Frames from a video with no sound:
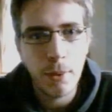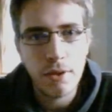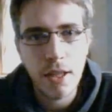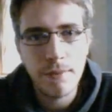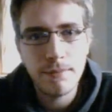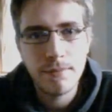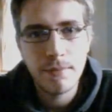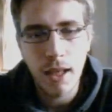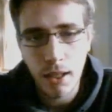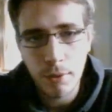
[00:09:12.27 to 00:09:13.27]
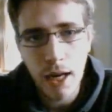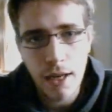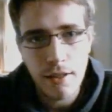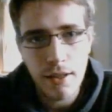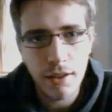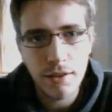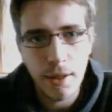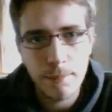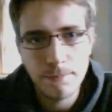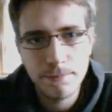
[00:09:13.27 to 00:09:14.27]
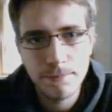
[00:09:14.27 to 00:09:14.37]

for watching, and I'll catch you next time.